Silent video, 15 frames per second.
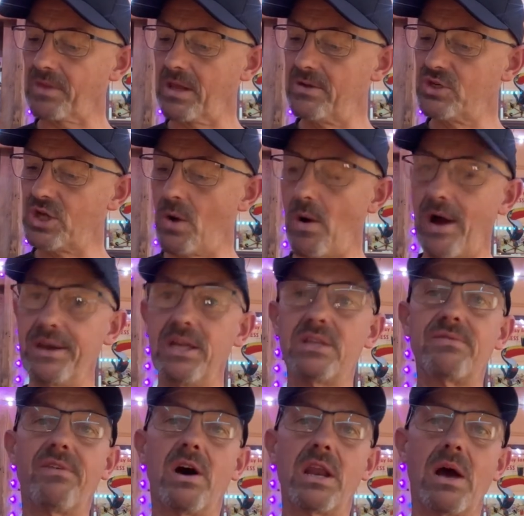So I need to
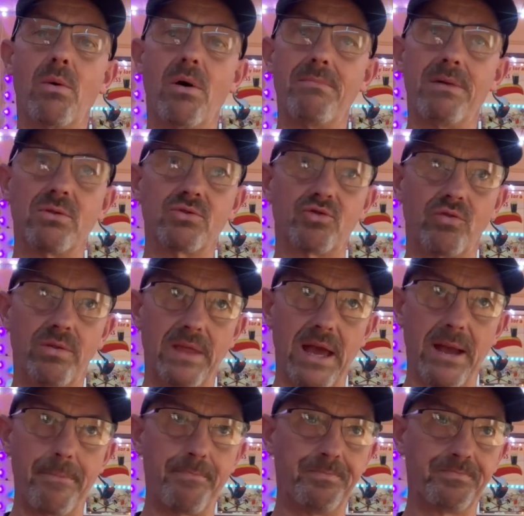find out what malts are in
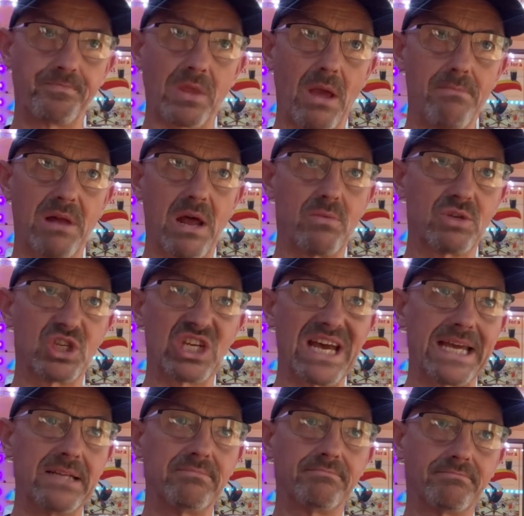there, but I would
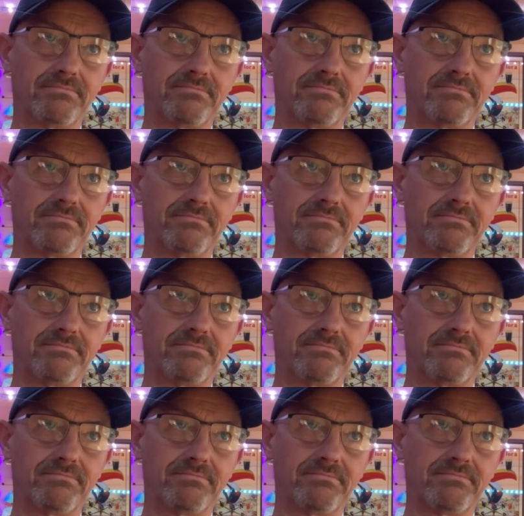say